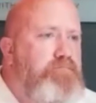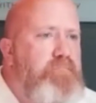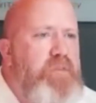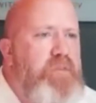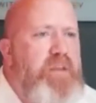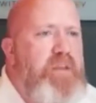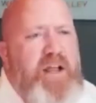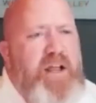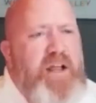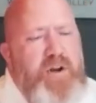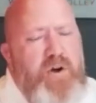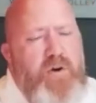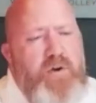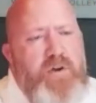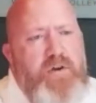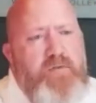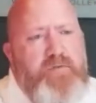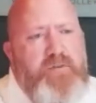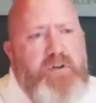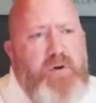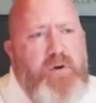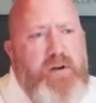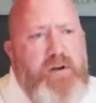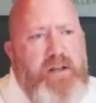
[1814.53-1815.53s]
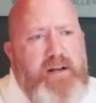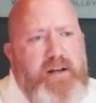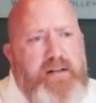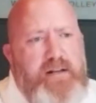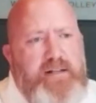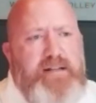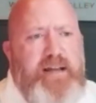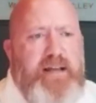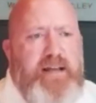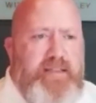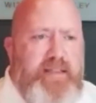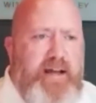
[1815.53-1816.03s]
I know you've donated
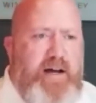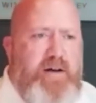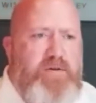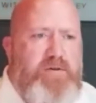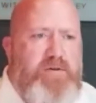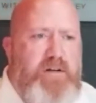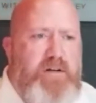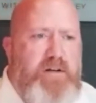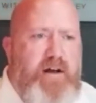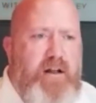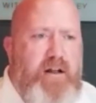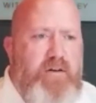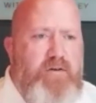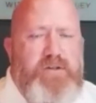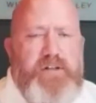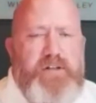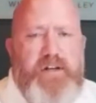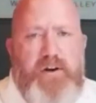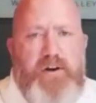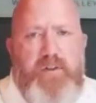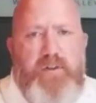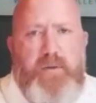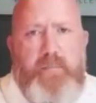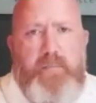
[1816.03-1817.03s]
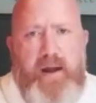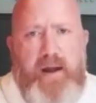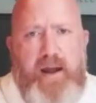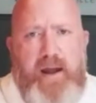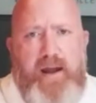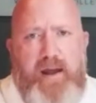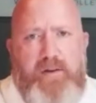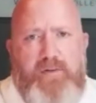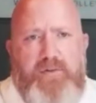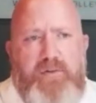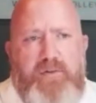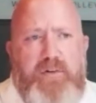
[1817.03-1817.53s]
$10,000 a year in the
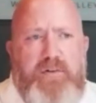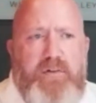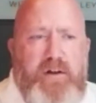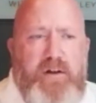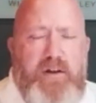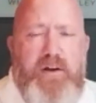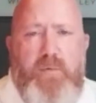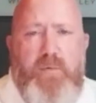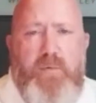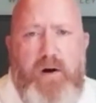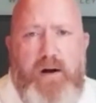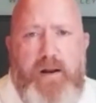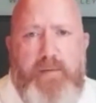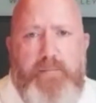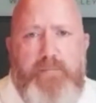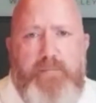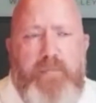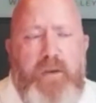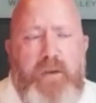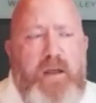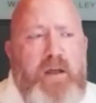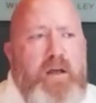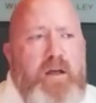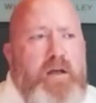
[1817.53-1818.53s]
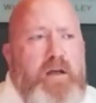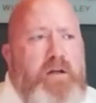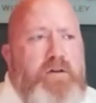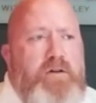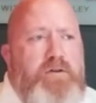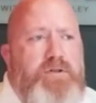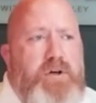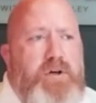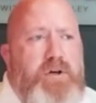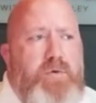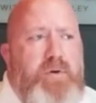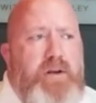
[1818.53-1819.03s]
past. Tell you what,
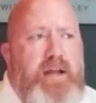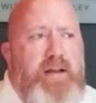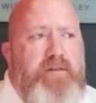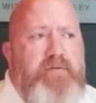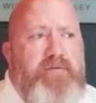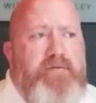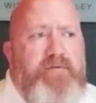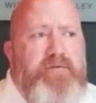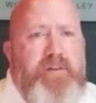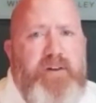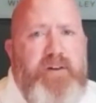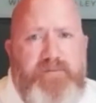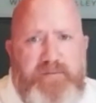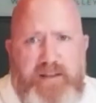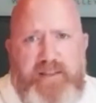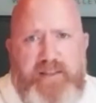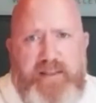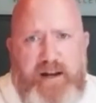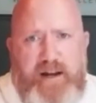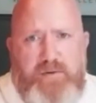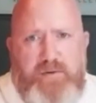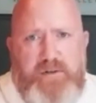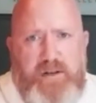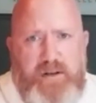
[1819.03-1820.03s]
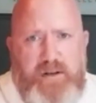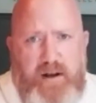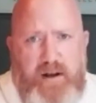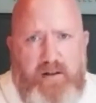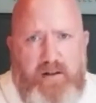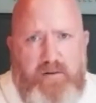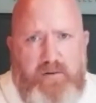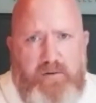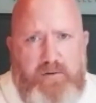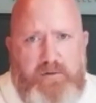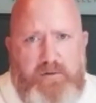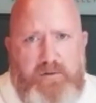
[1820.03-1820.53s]
donate
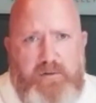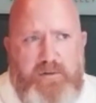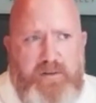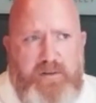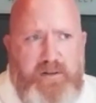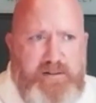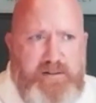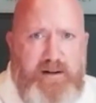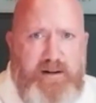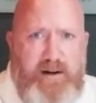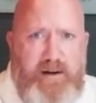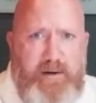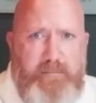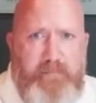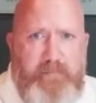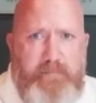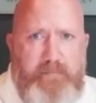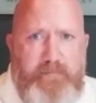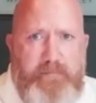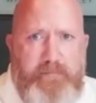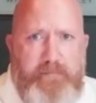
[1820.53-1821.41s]
$50,000 this time.